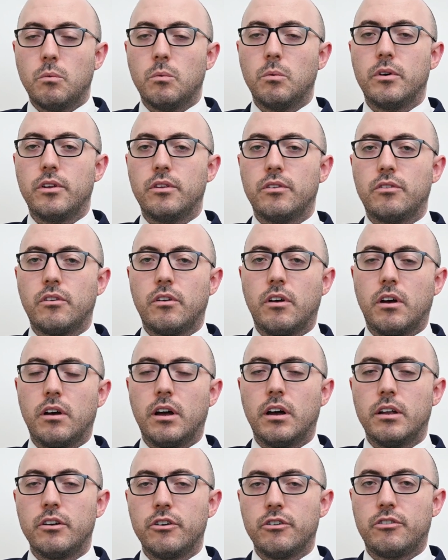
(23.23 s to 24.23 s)
was
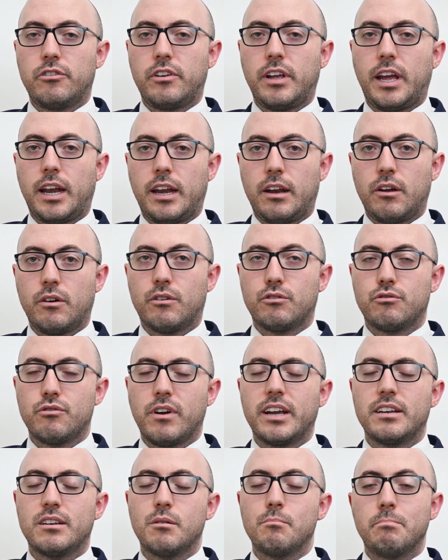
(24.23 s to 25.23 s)
understanding or
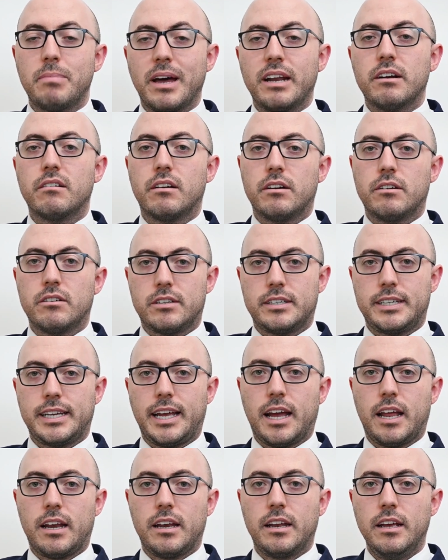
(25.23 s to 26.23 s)
trying to better
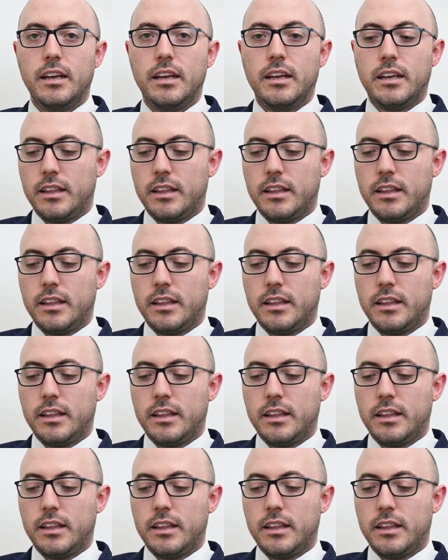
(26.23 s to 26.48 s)
understand